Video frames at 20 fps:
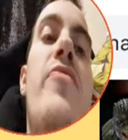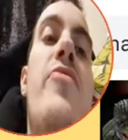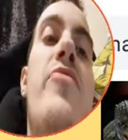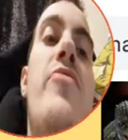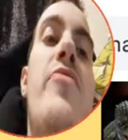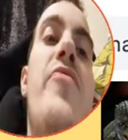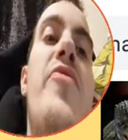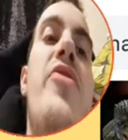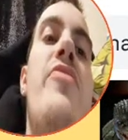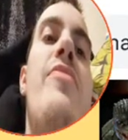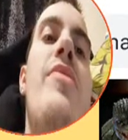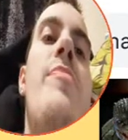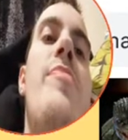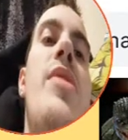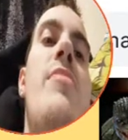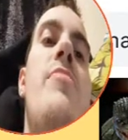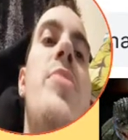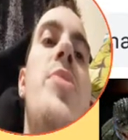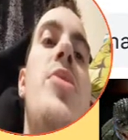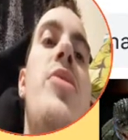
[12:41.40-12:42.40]
for figuring out
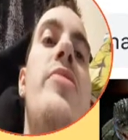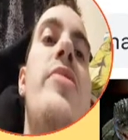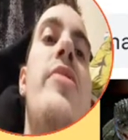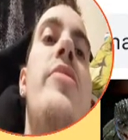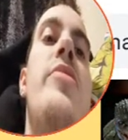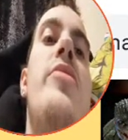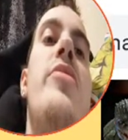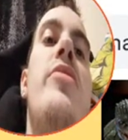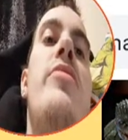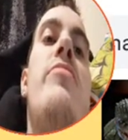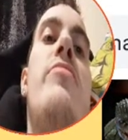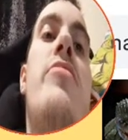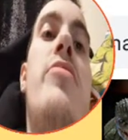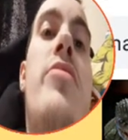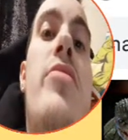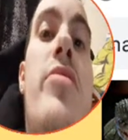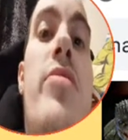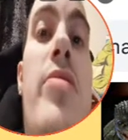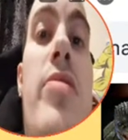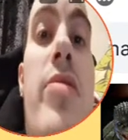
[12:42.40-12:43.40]
Batman's identity.
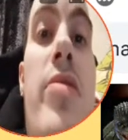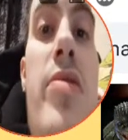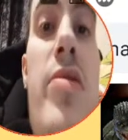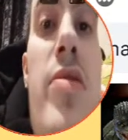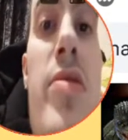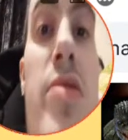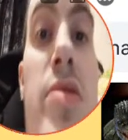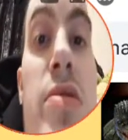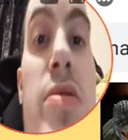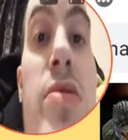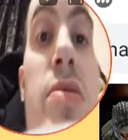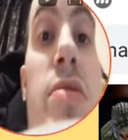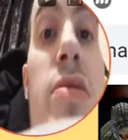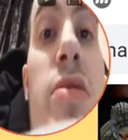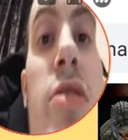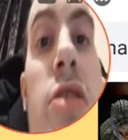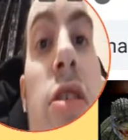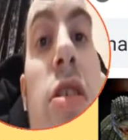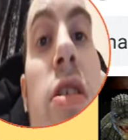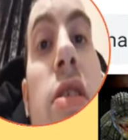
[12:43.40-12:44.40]

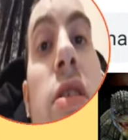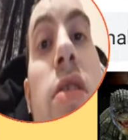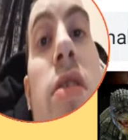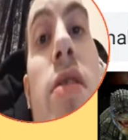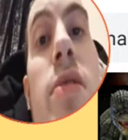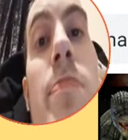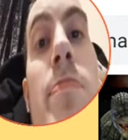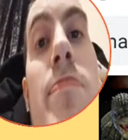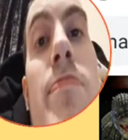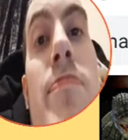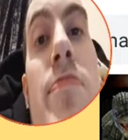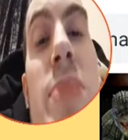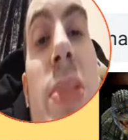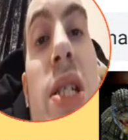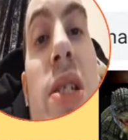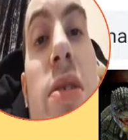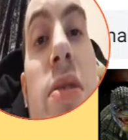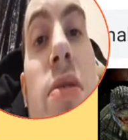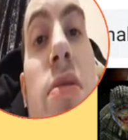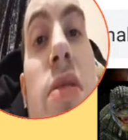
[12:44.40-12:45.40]
Um,
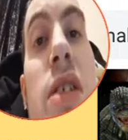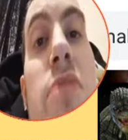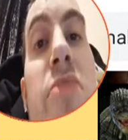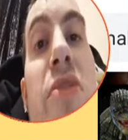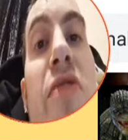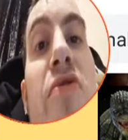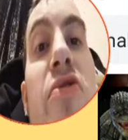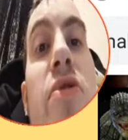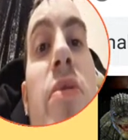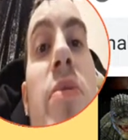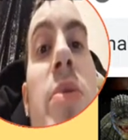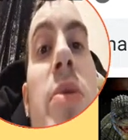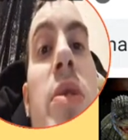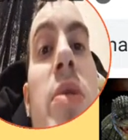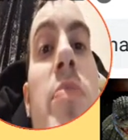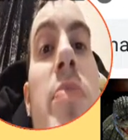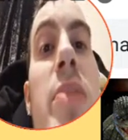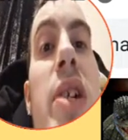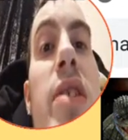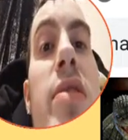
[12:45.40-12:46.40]
then we've got
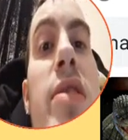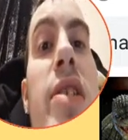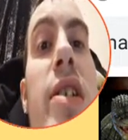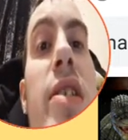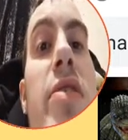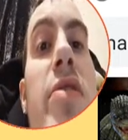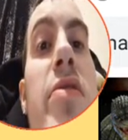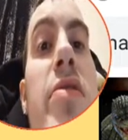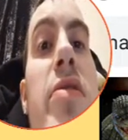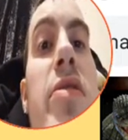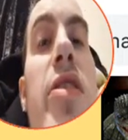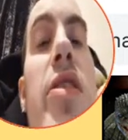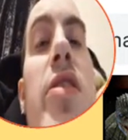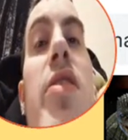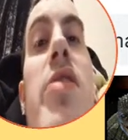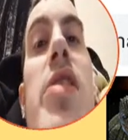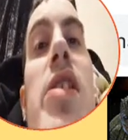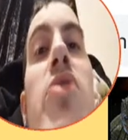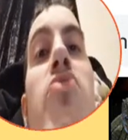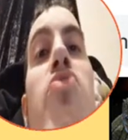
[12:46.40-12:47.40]
Mad Hatter, kind
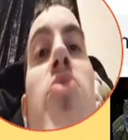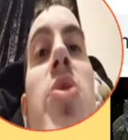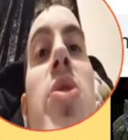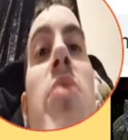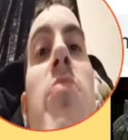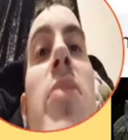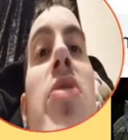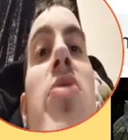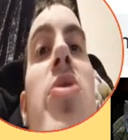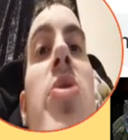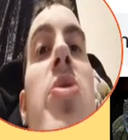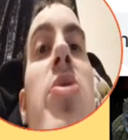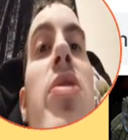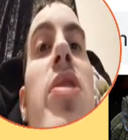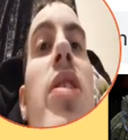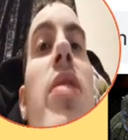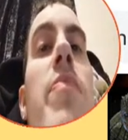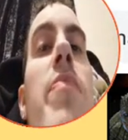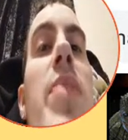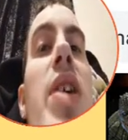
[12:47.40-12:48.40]
of dangerous. He manages to
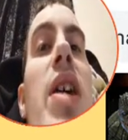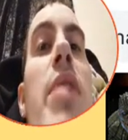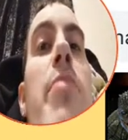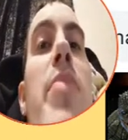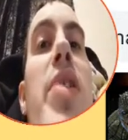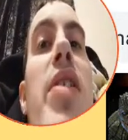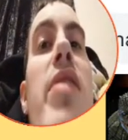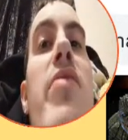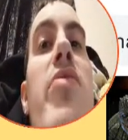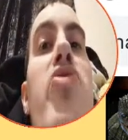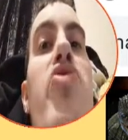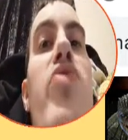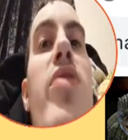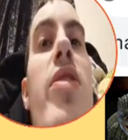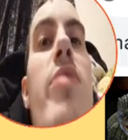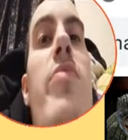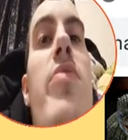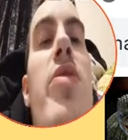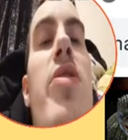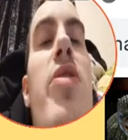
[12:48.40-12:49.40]
get Batman and trick
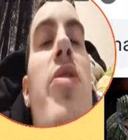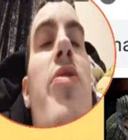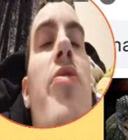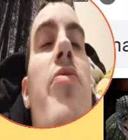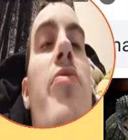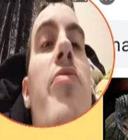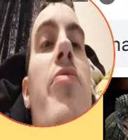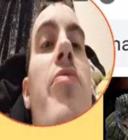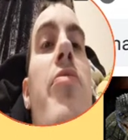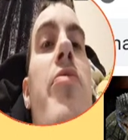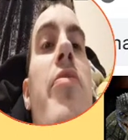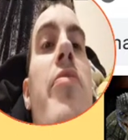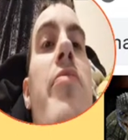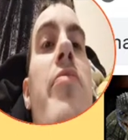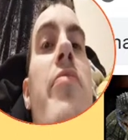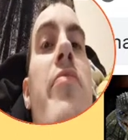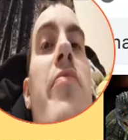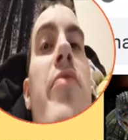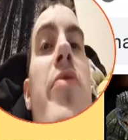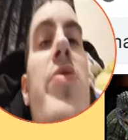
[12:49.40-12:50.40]
him with the cure
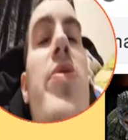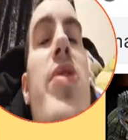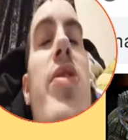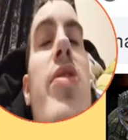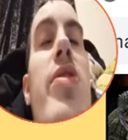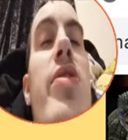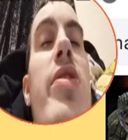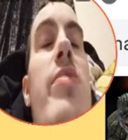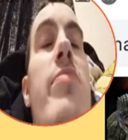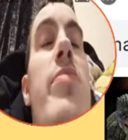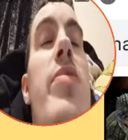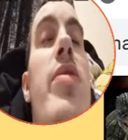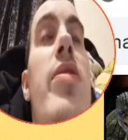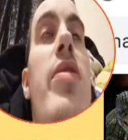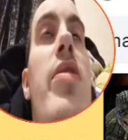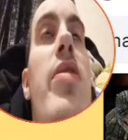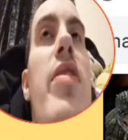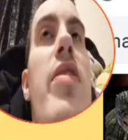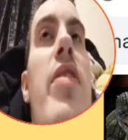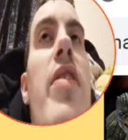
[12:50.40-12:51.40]
one time.
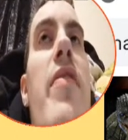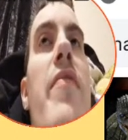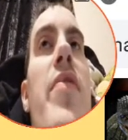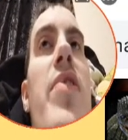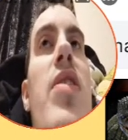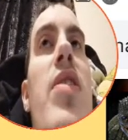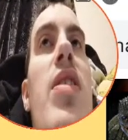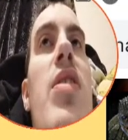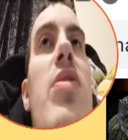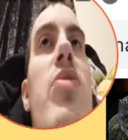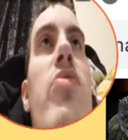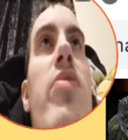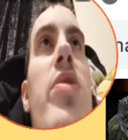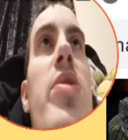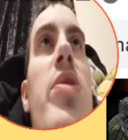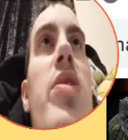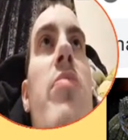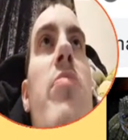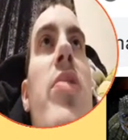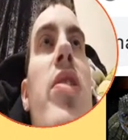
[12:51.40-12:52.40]
Then he tricks
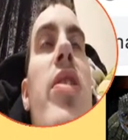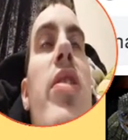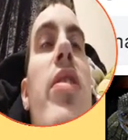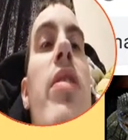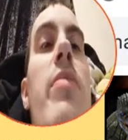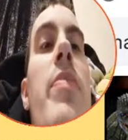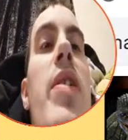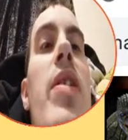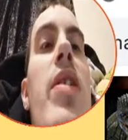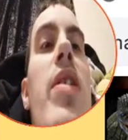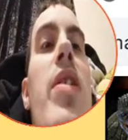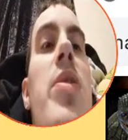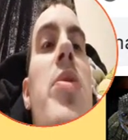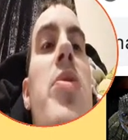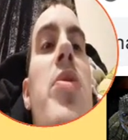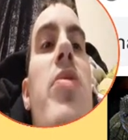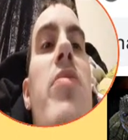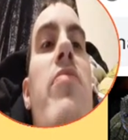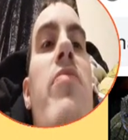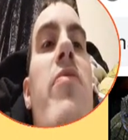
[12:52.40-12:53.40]
him again in the
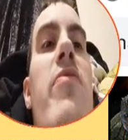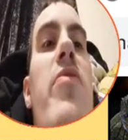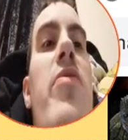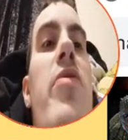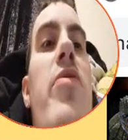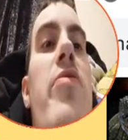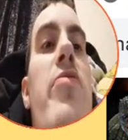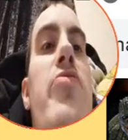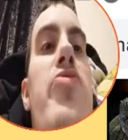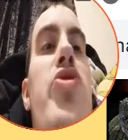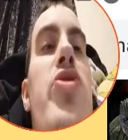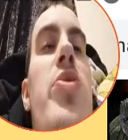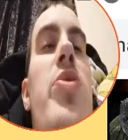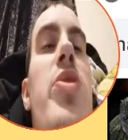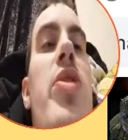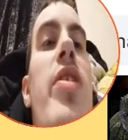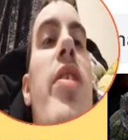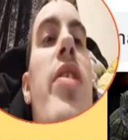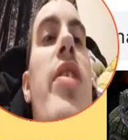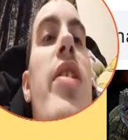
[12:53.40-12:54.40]
past with the Origins
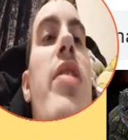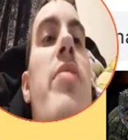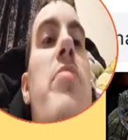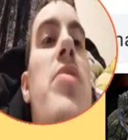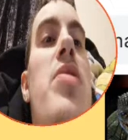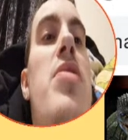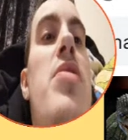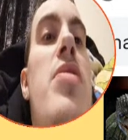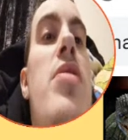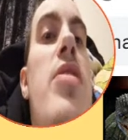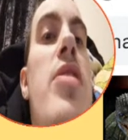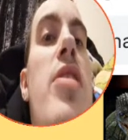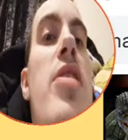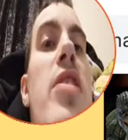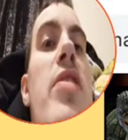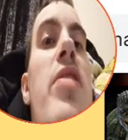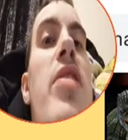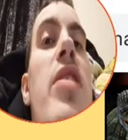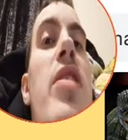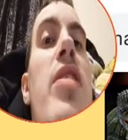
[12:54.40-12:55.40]
game,
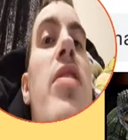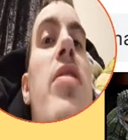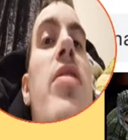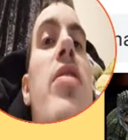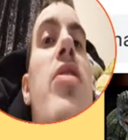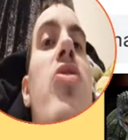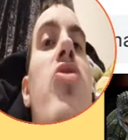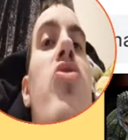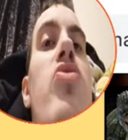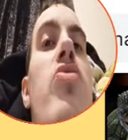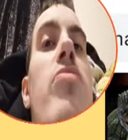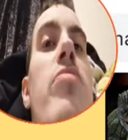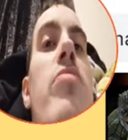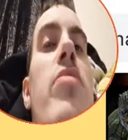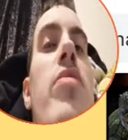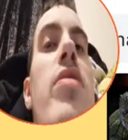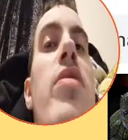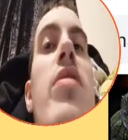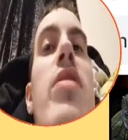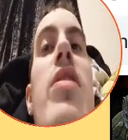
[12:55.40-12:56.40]
and then he
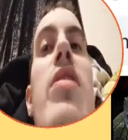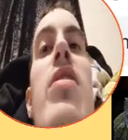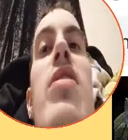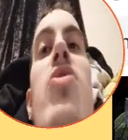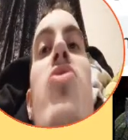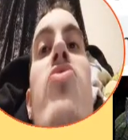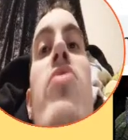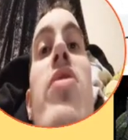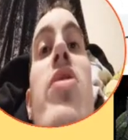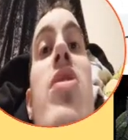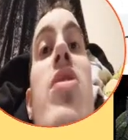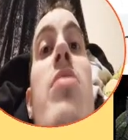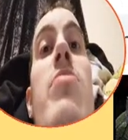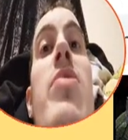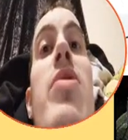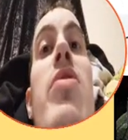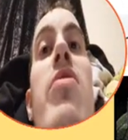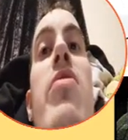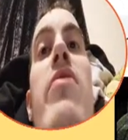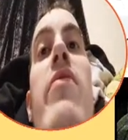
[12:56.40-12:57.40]
and then he tricks him
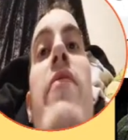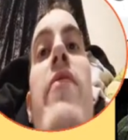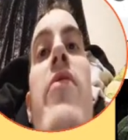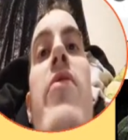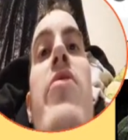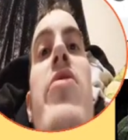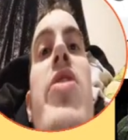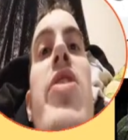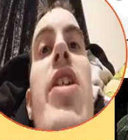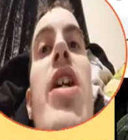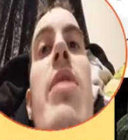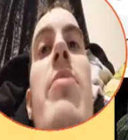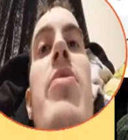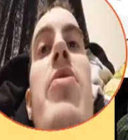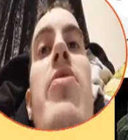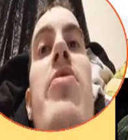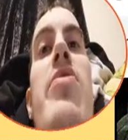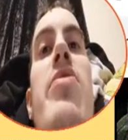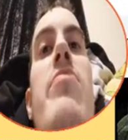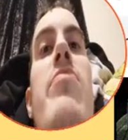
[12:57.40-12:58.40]
on a third time in
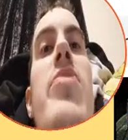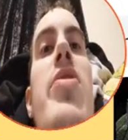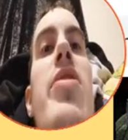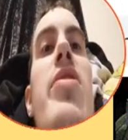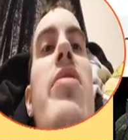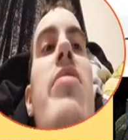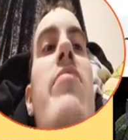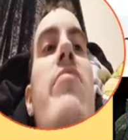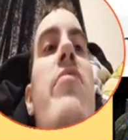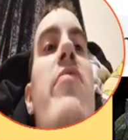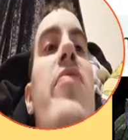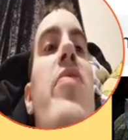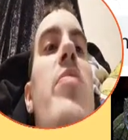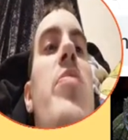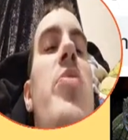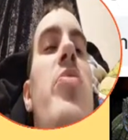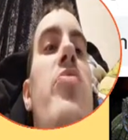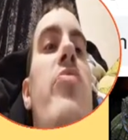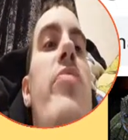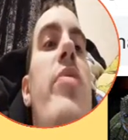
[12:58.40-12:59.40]
Arkham Knight with the
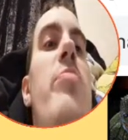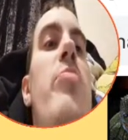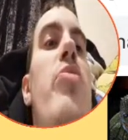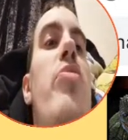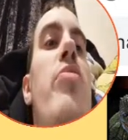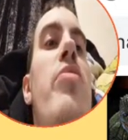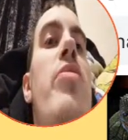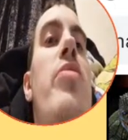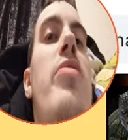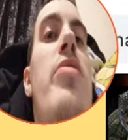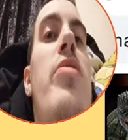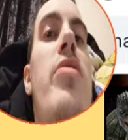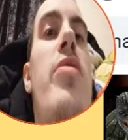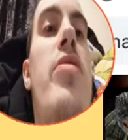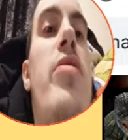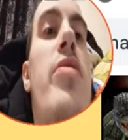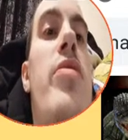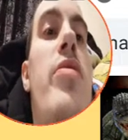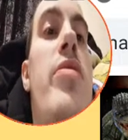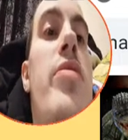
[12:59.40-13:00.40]
storybook.
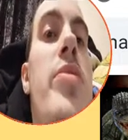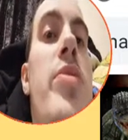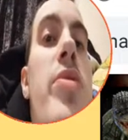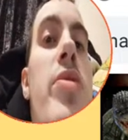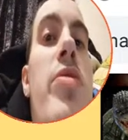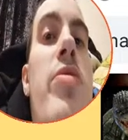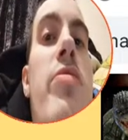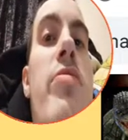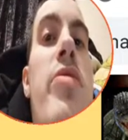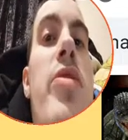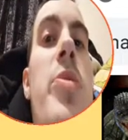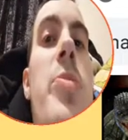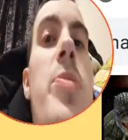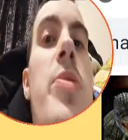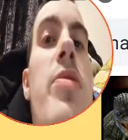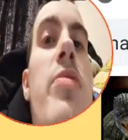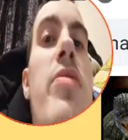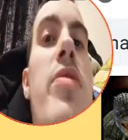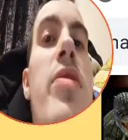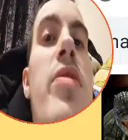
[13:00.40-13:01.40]
So he's
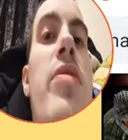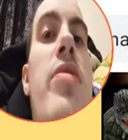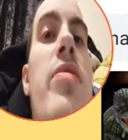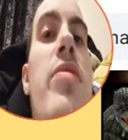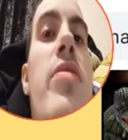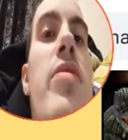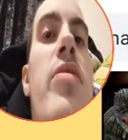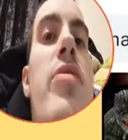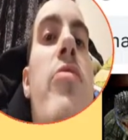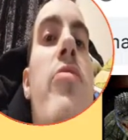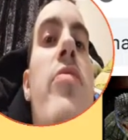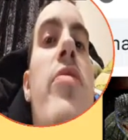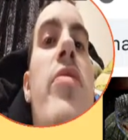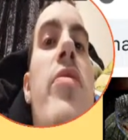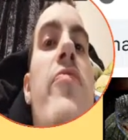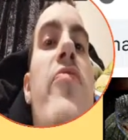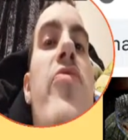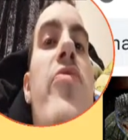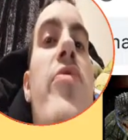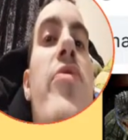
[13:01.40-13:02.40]
very you're
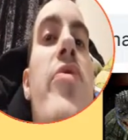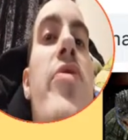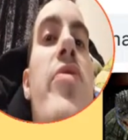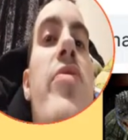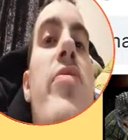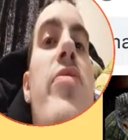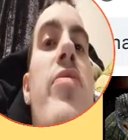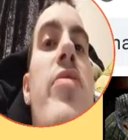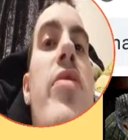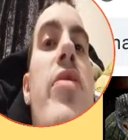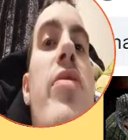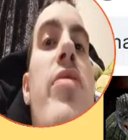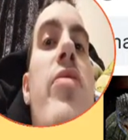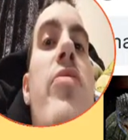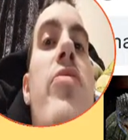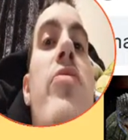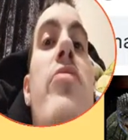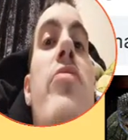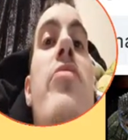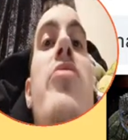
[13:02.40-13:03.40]
in for a,
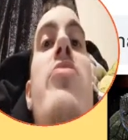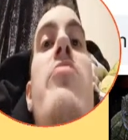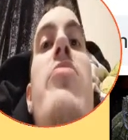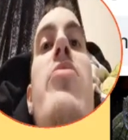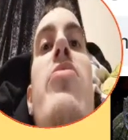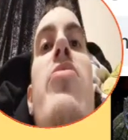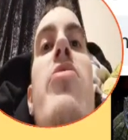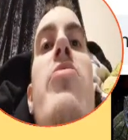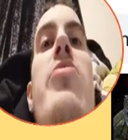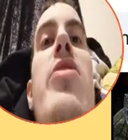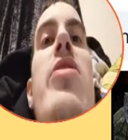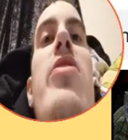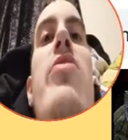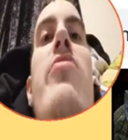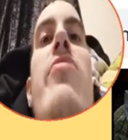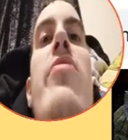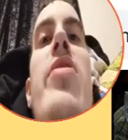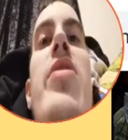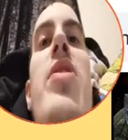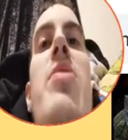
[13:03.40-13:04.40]
you you will go
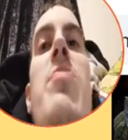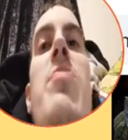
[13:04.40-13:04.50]
down a he's